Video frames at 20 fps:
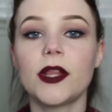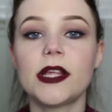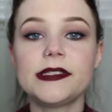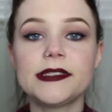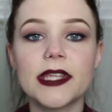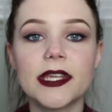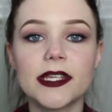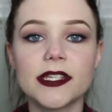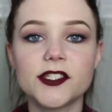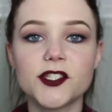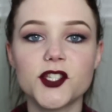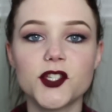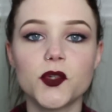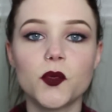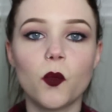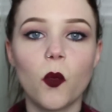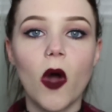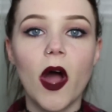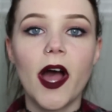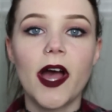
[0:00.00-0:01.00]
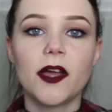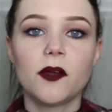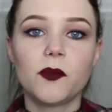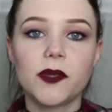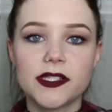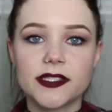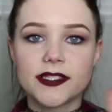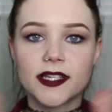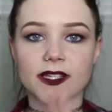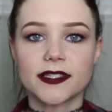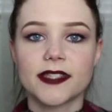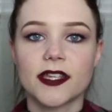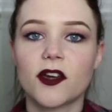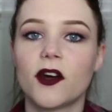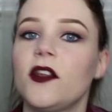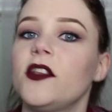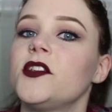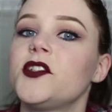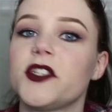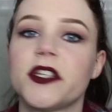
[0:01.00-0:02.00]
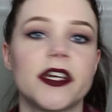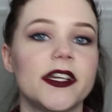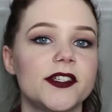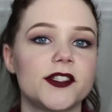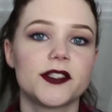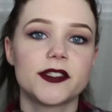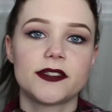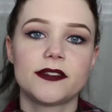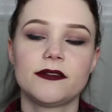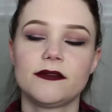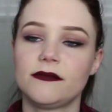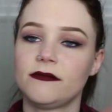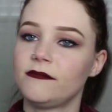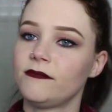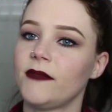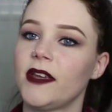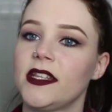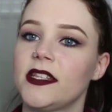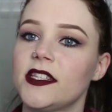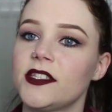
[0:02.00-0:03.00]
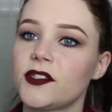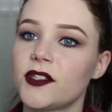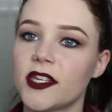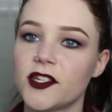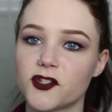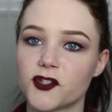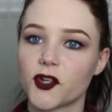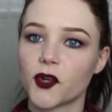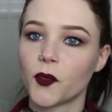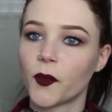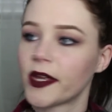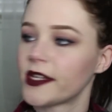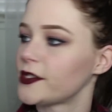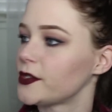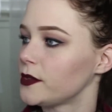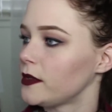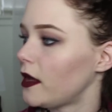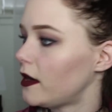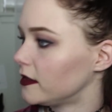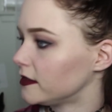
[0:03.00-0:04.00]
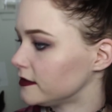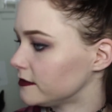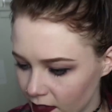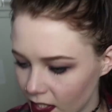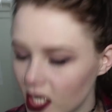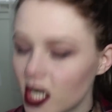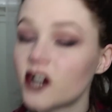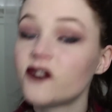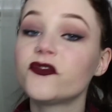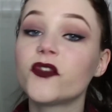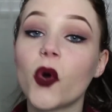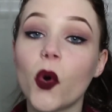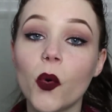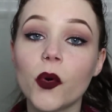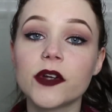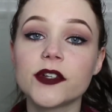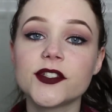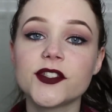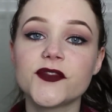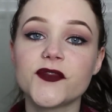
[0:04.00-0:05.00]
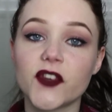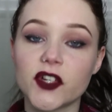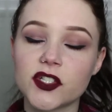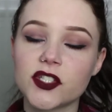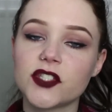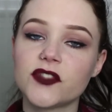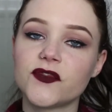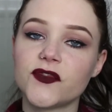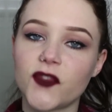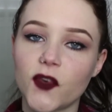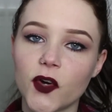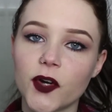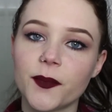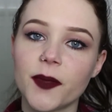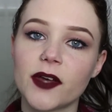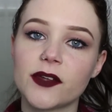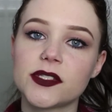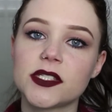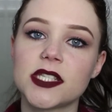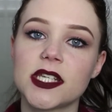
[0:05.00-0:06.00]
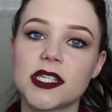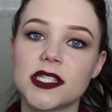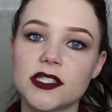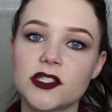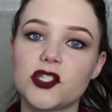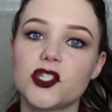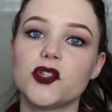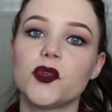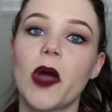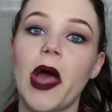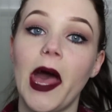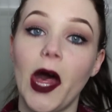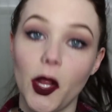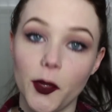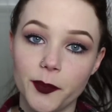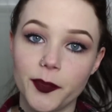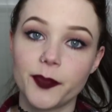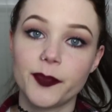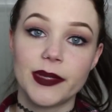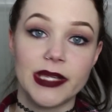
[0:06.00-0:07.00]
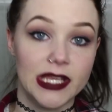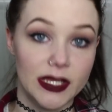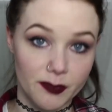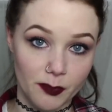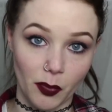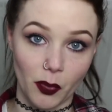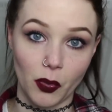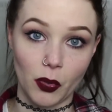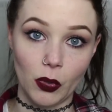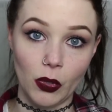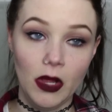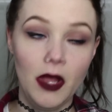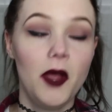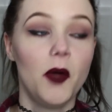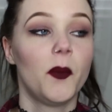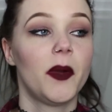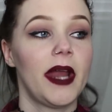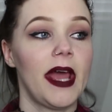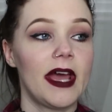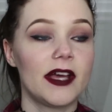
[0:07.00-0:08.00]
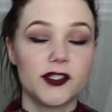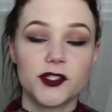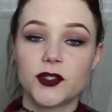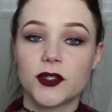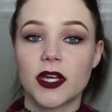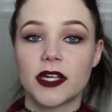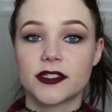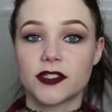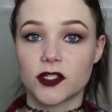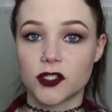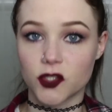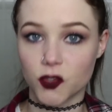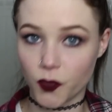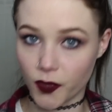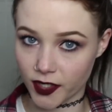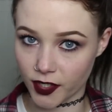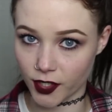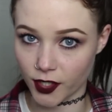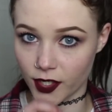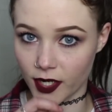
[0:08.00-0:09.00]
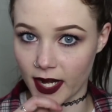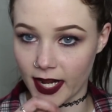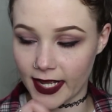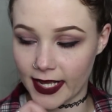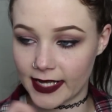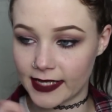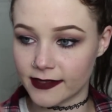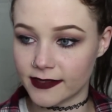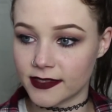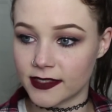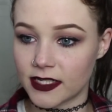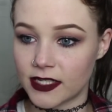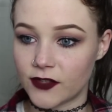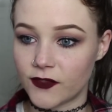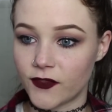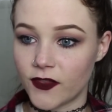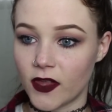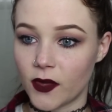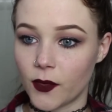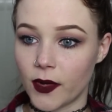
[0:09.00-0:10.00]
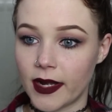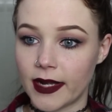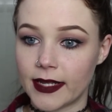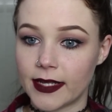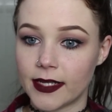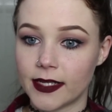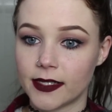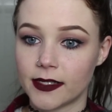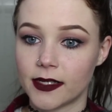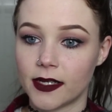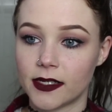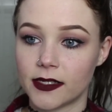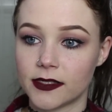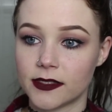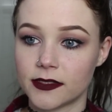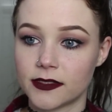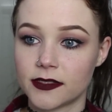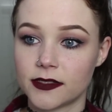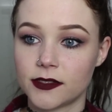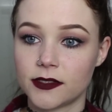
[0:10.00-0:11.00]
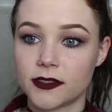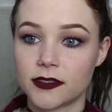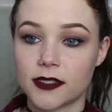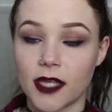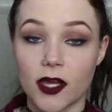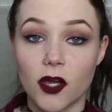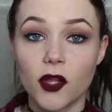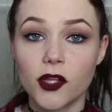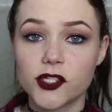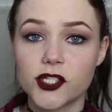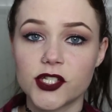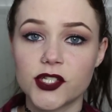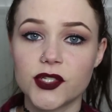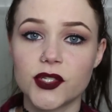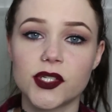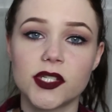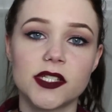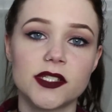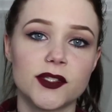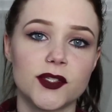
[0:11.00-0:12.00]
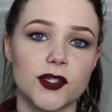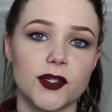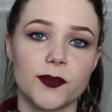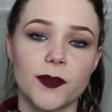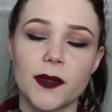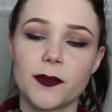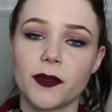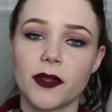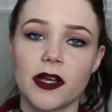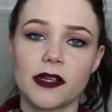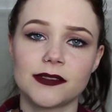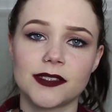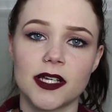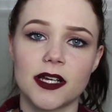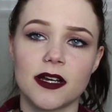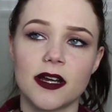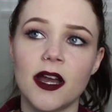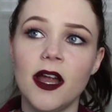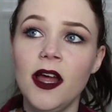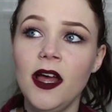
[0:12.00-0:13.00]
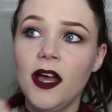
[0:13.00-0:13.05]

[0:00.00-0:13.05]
let's get into why we study psychology. I just made this intro way too long. Of course, first and foremost is to help people. When I asked you guys on Twitter, I asked if there were any psychology students or people out there